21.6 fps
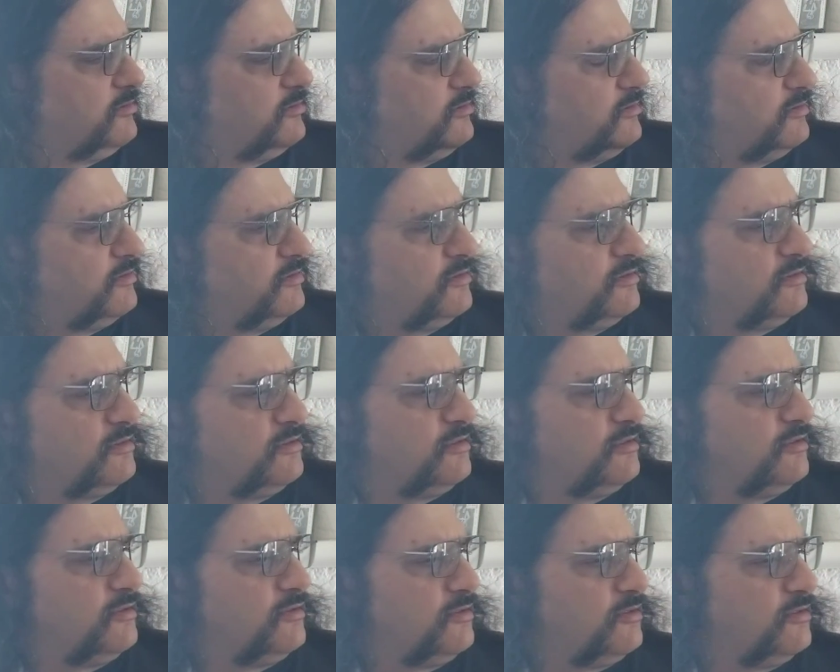Looks like
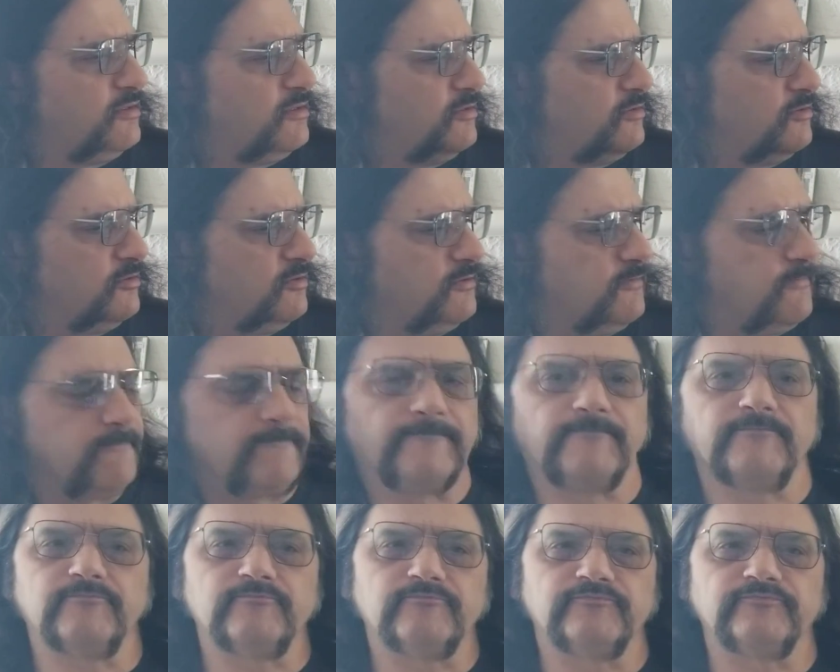by April, you know,
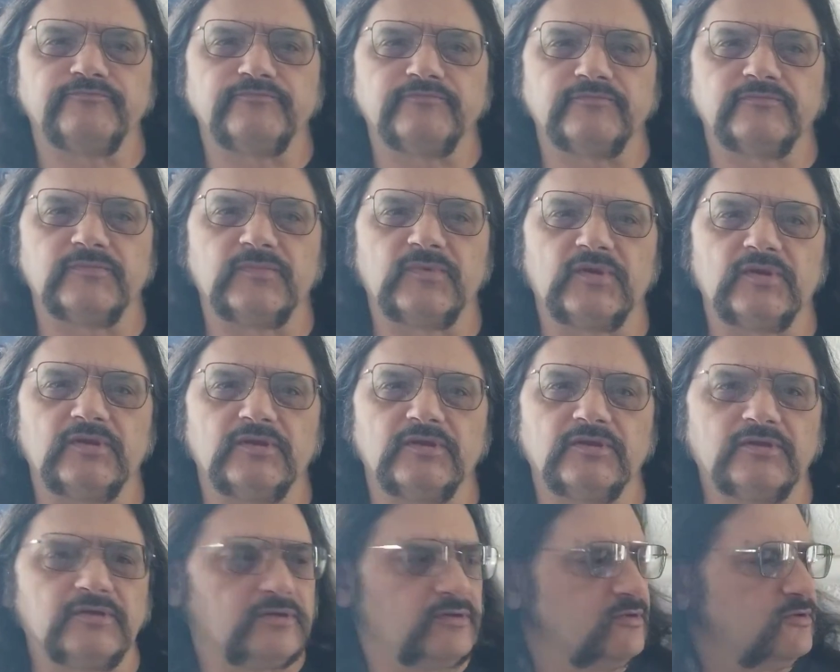in theory, when it gets a
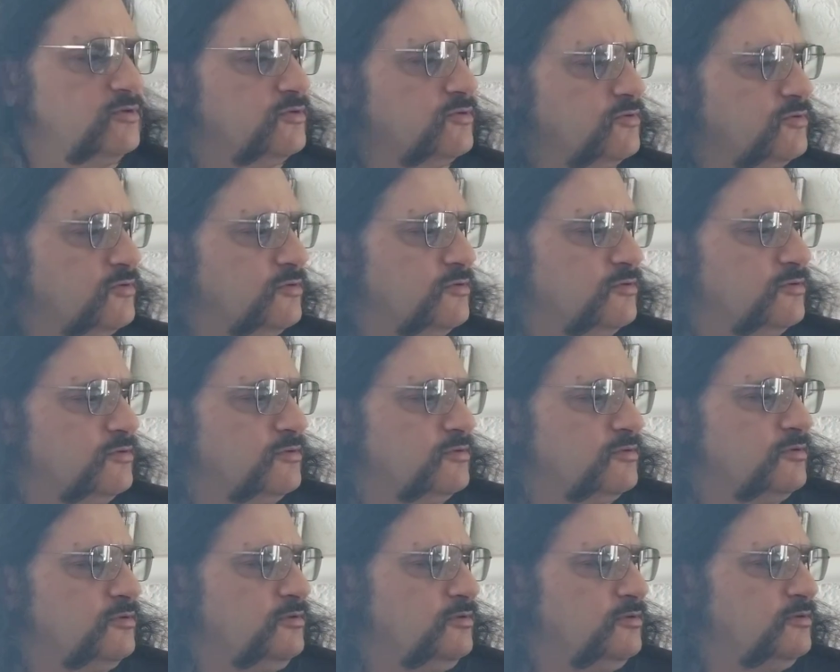little warmer, it
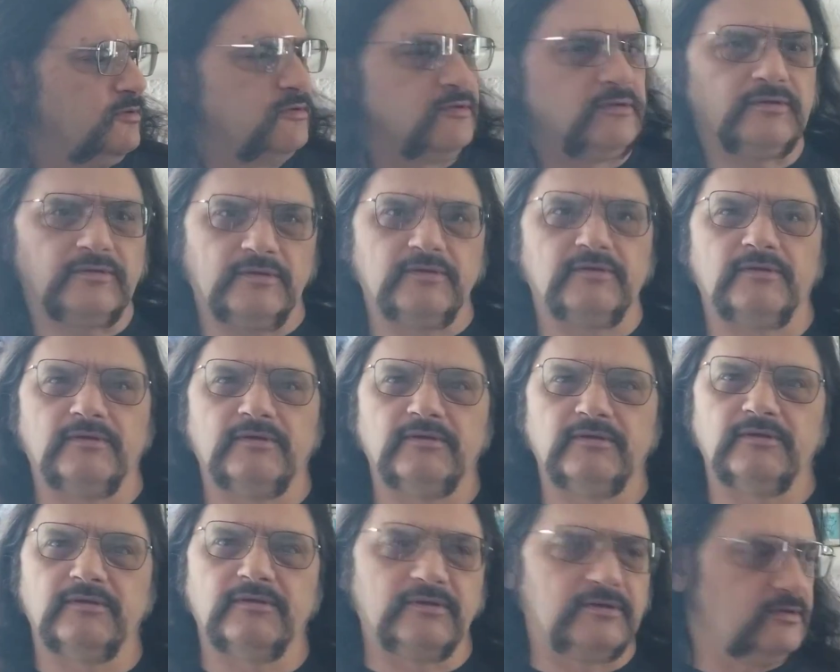
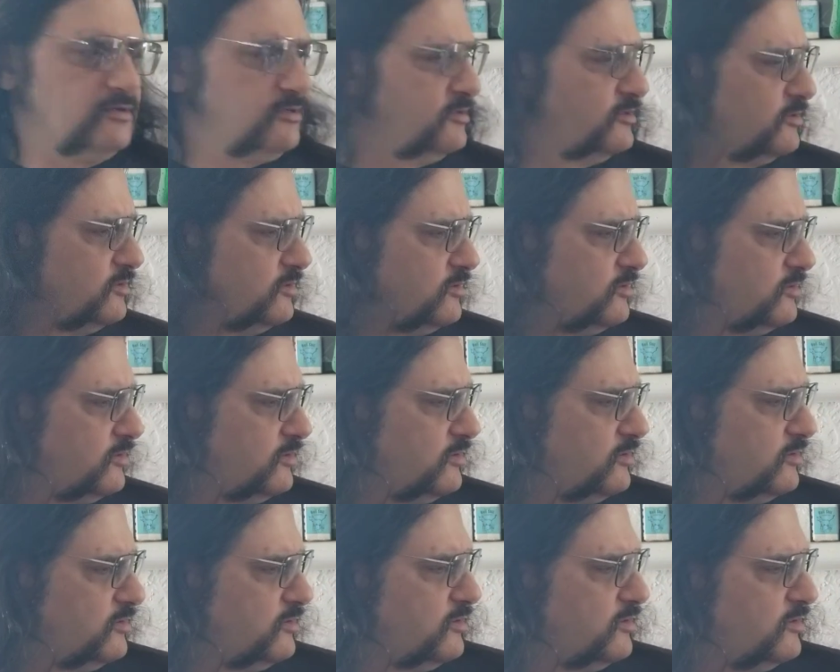miraculously goes away. Oh,
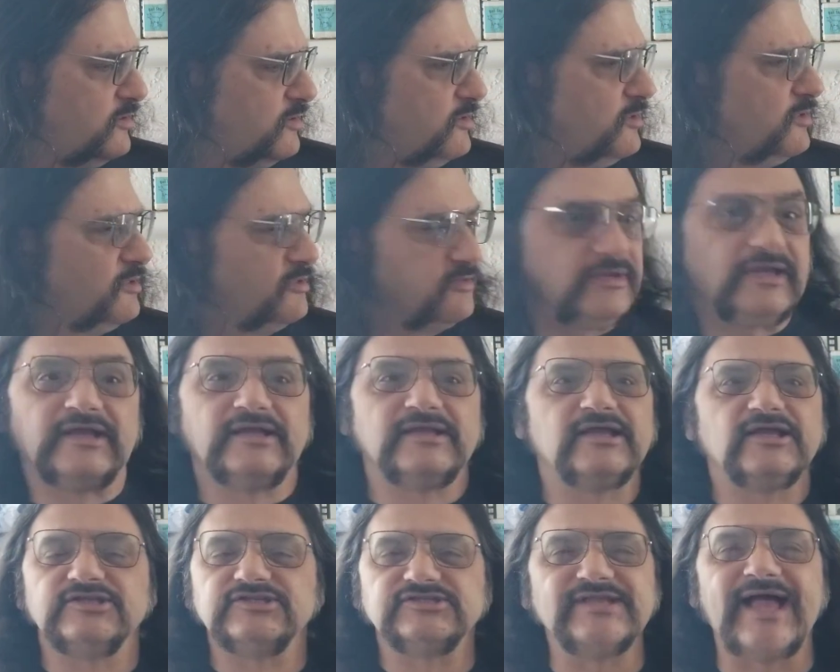that's...
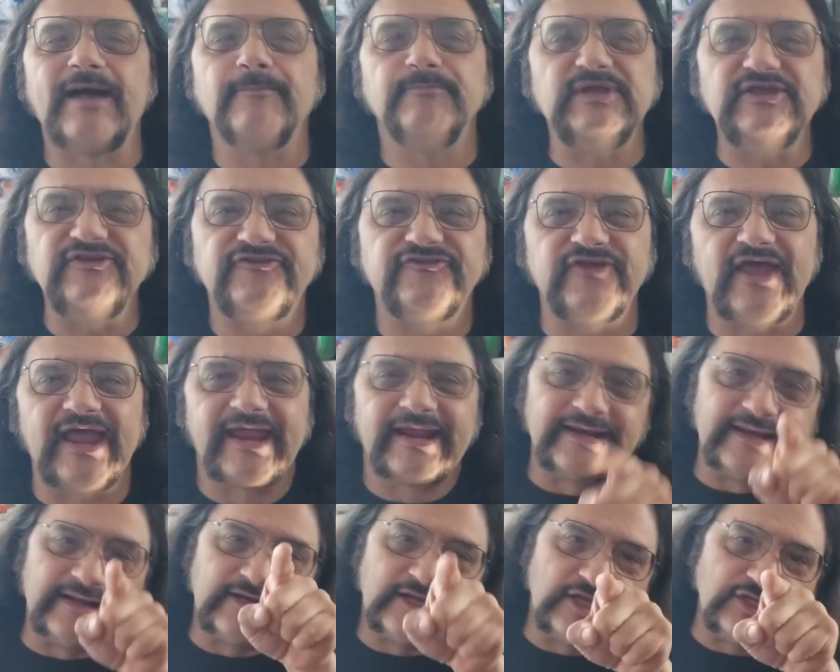It's not me saying
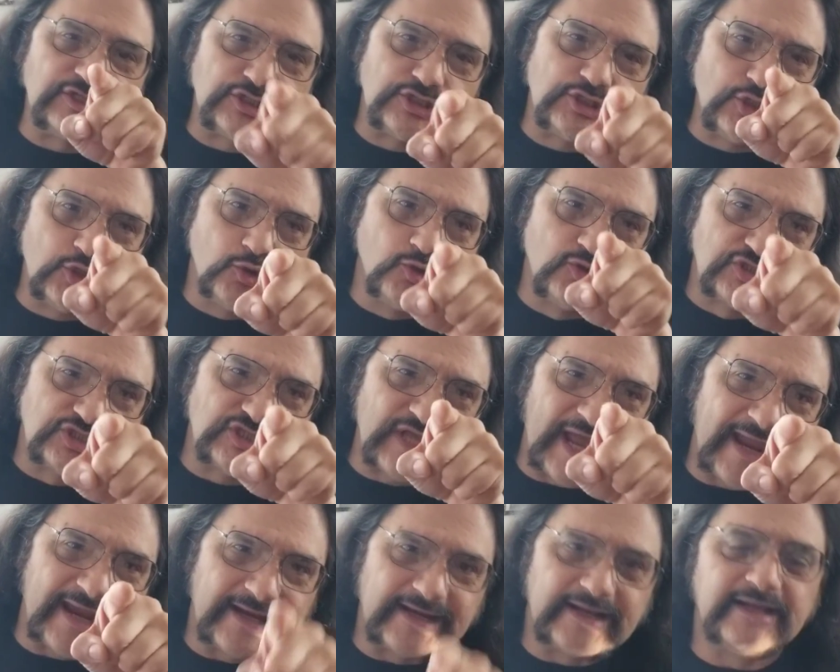it. It's you
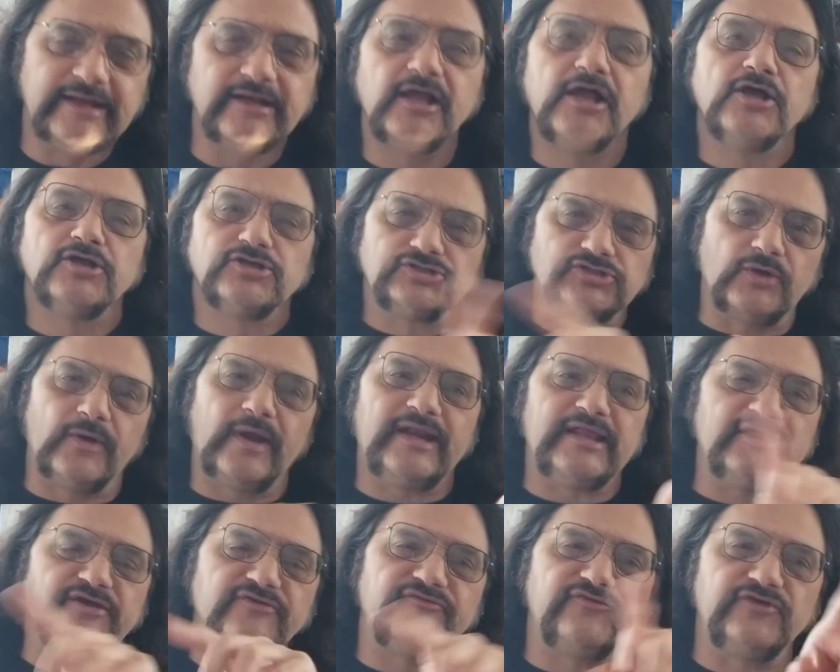saying it. So
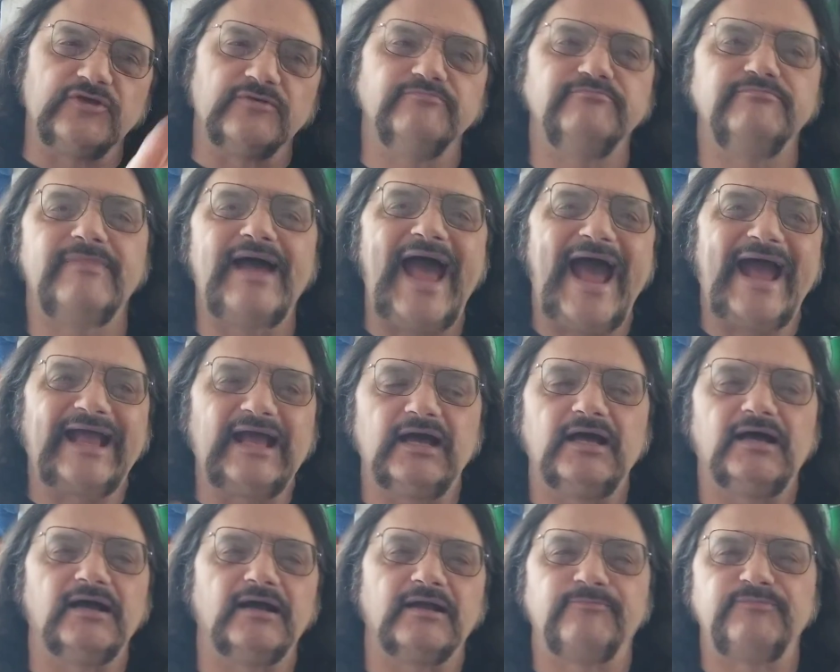any of your
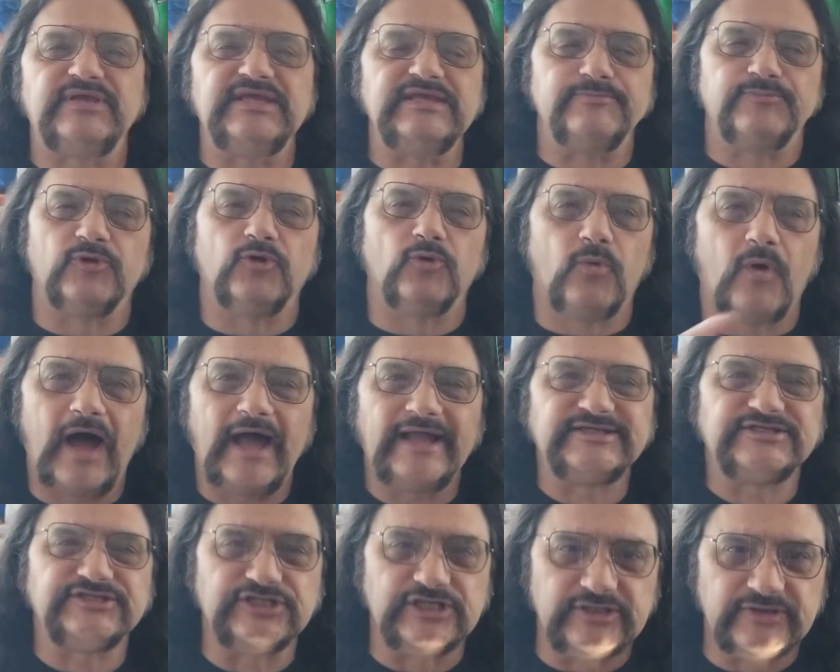MAGA people
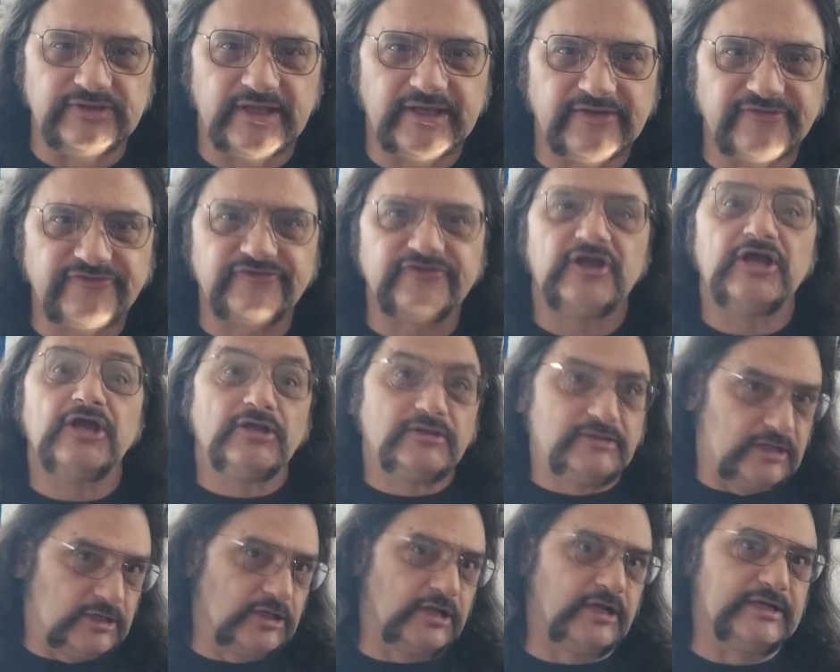watching this
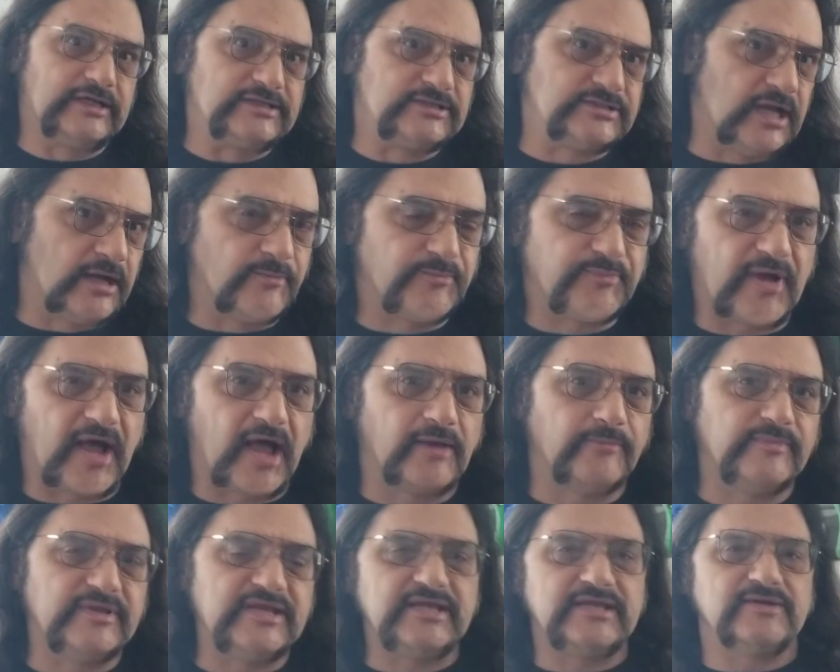that are going to dump
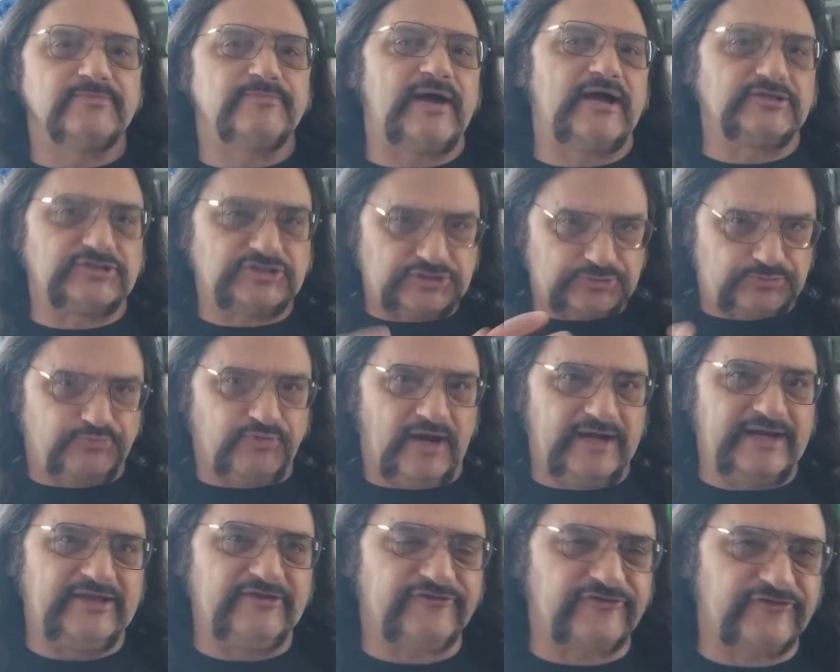on me about
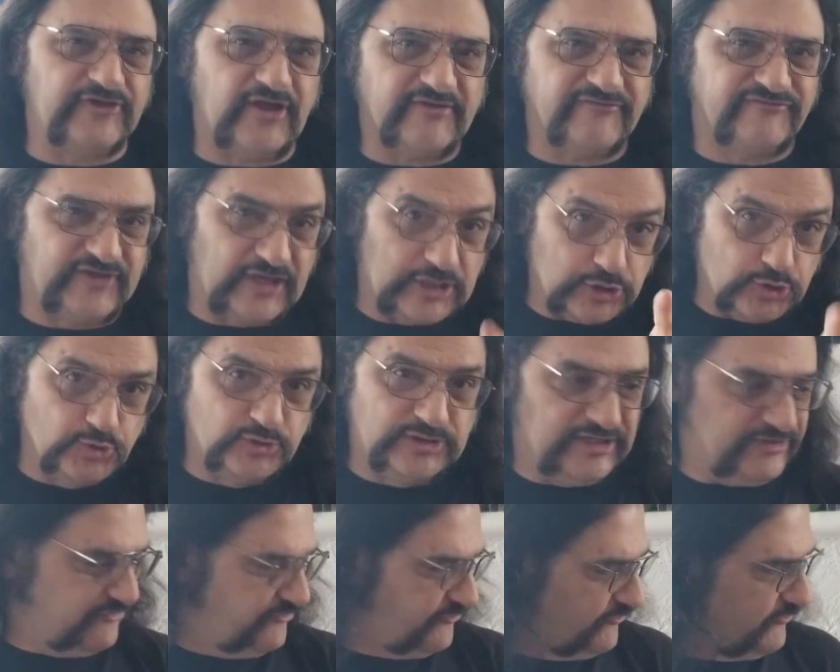spreading stuff that you
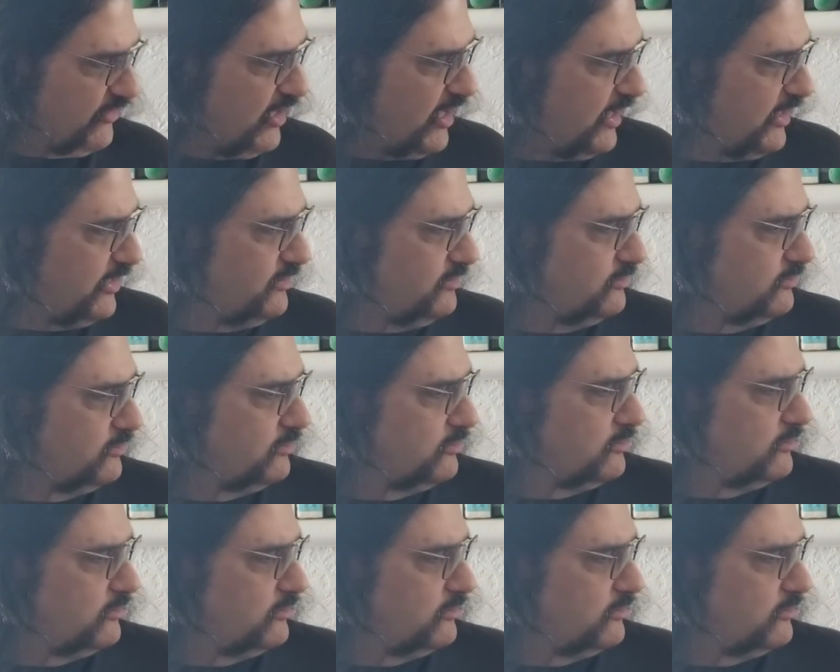didn't say,